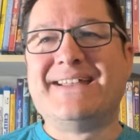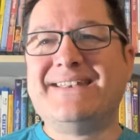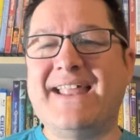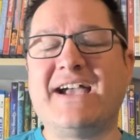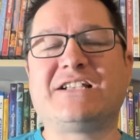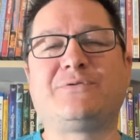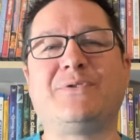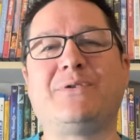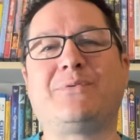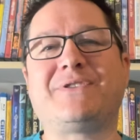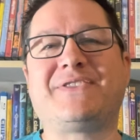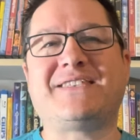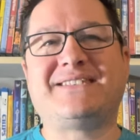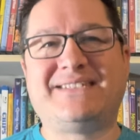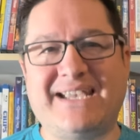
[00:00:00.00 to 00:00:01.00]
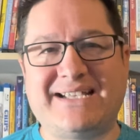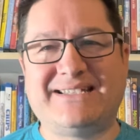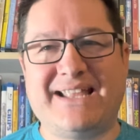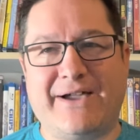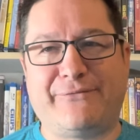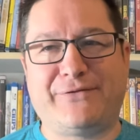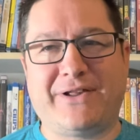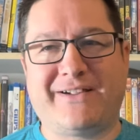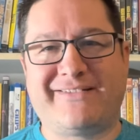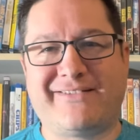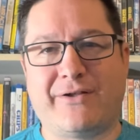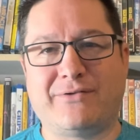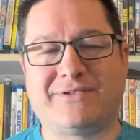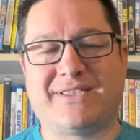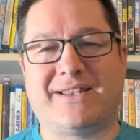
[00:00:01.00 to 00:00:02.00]
next week with the six Netflix
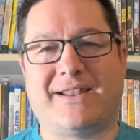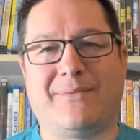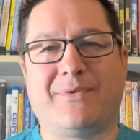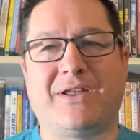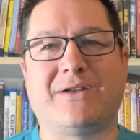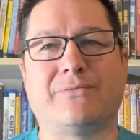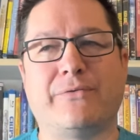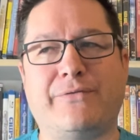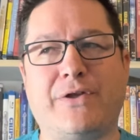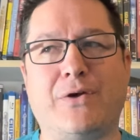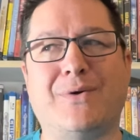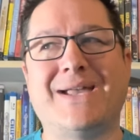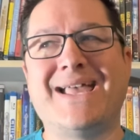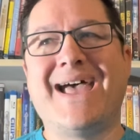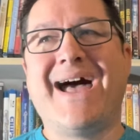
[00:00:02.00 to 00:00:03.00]
shows that I'm going to review,